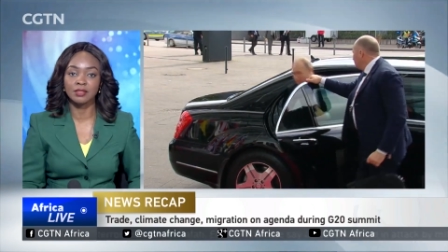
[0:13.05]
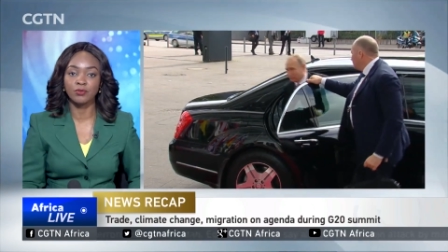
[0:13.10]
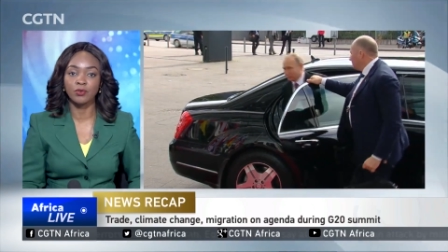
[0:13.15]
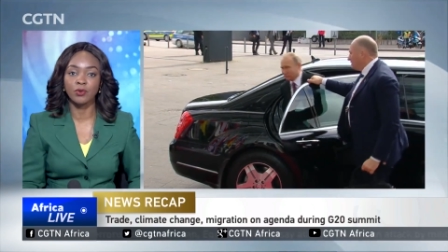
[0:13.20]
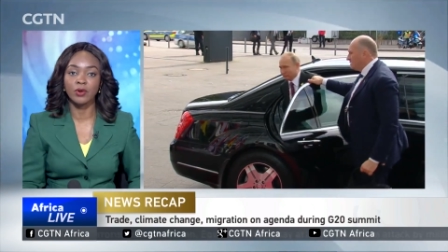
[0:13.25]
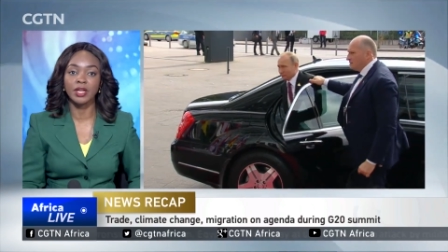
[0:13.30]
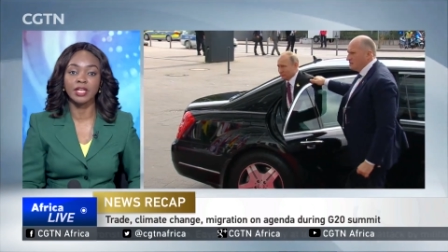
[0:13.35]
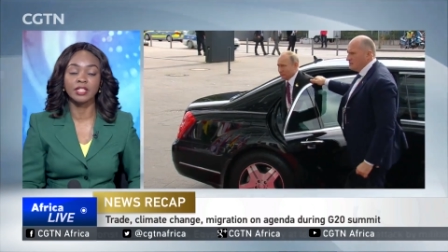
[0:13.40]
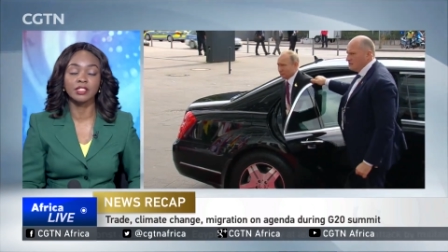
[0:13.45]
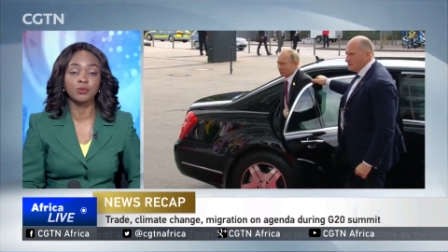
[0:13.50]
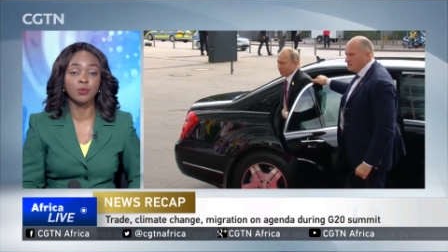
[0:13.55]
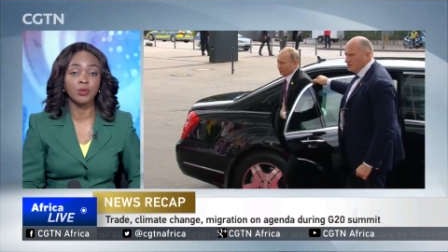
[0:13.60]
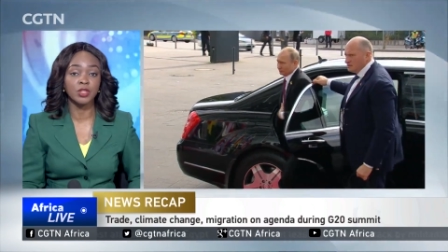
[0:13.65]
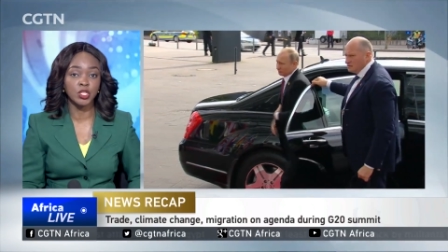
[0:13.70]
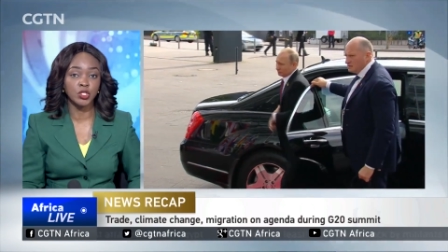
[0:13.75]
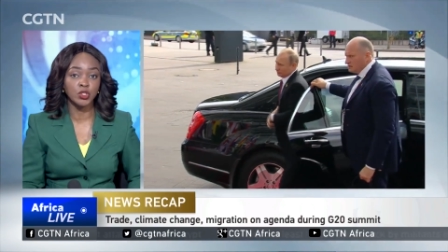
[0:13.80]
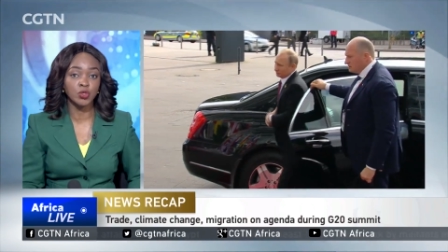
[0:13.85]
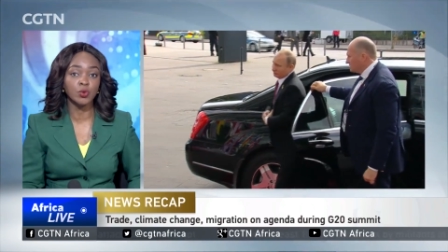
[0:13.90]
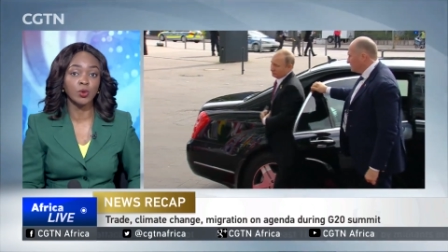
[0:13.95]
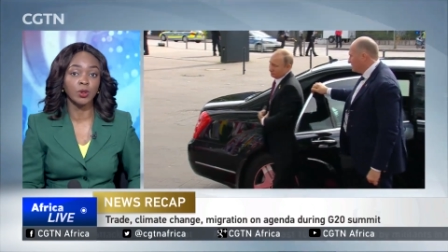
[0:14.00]
following its
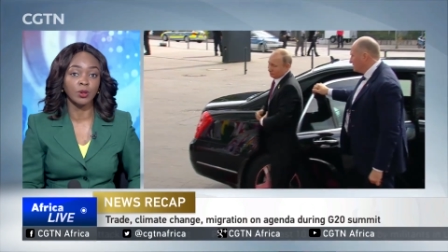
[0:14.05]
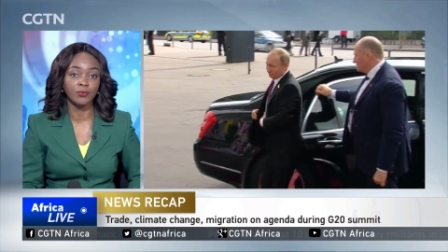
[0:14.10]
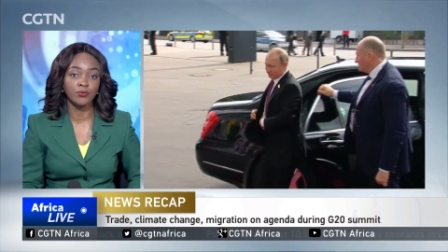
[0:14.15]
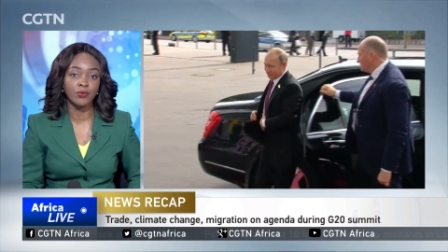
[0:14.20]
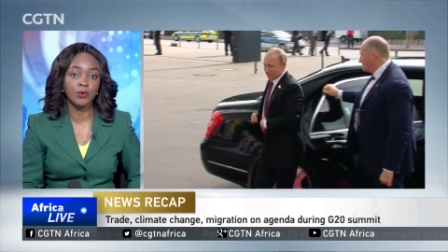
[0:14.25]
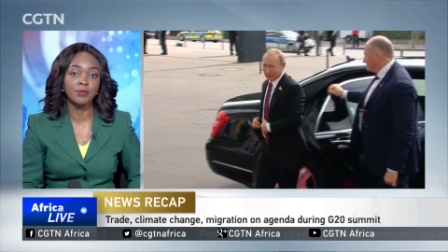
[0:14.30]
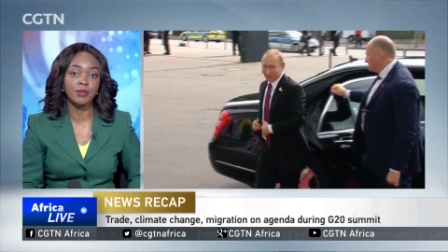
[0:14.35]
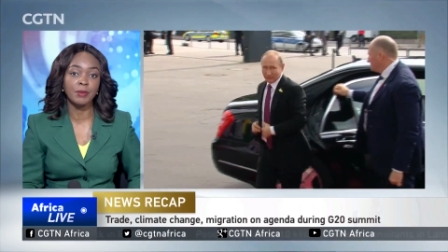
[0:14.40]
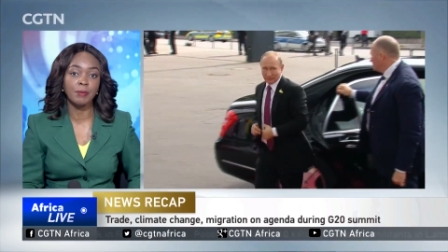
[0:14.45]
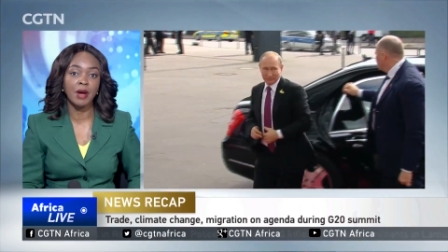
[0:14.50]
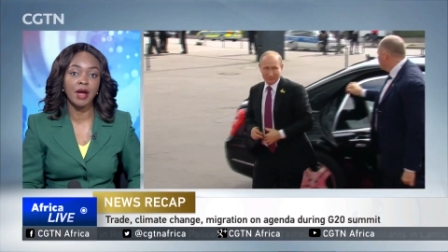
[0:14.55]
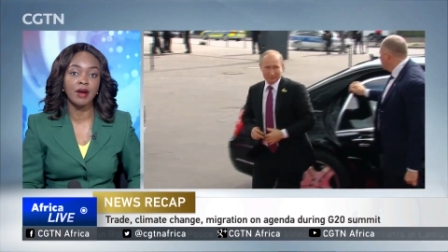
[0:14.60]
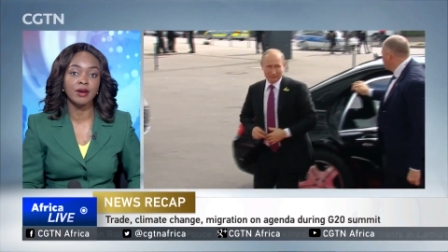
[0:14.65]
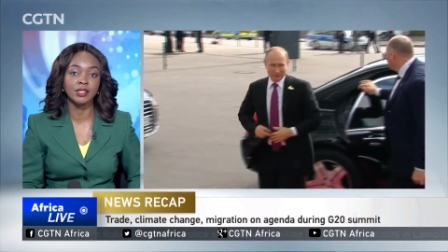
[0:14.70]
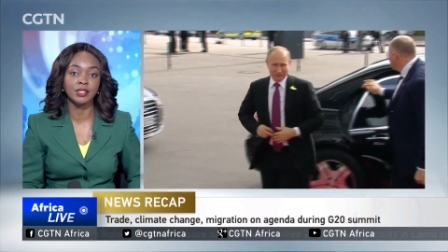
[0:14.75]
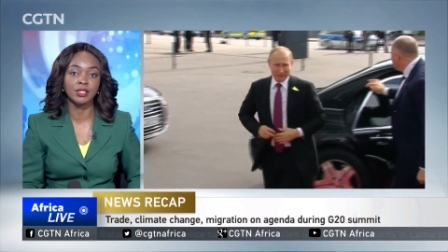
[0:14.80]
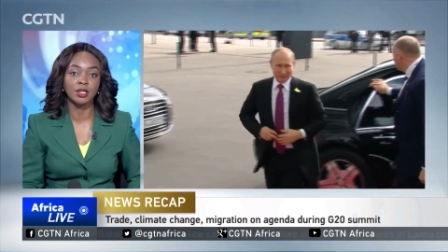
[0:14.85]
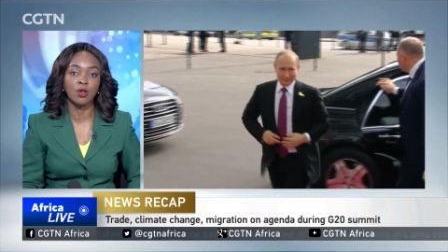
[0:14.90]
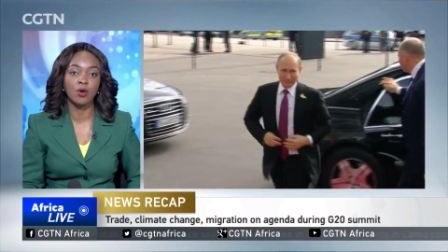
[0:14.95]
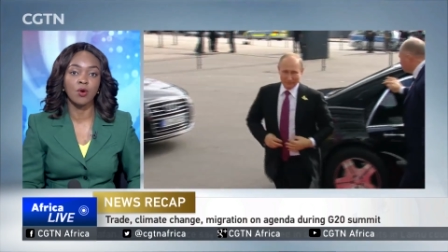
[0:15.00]
withdrawal from the
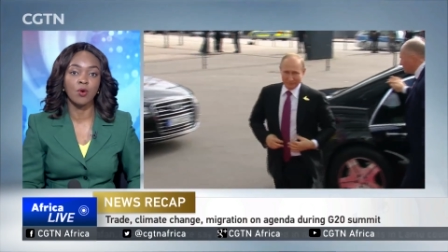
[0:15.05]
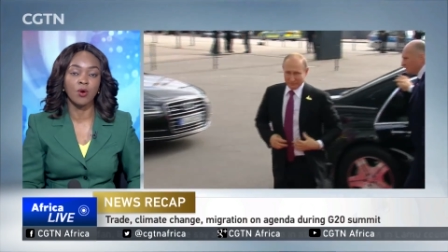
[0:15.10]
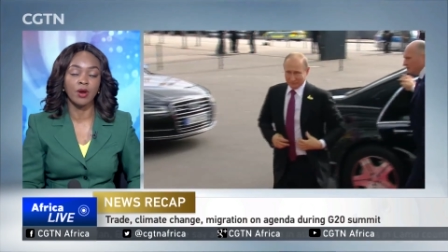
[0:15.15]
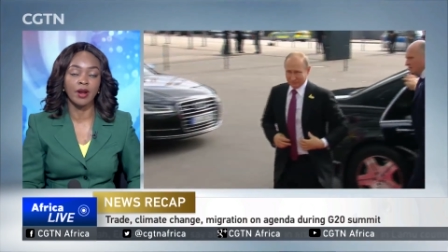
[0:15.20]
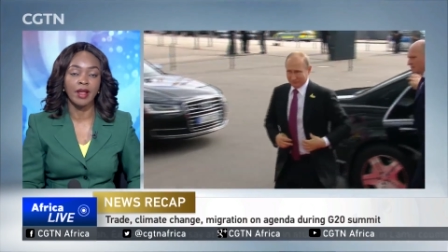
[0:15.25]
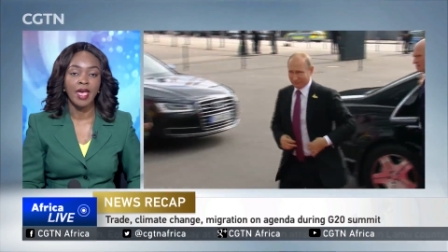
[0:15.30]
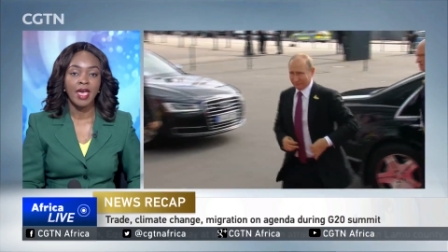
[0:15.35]
Paris Accord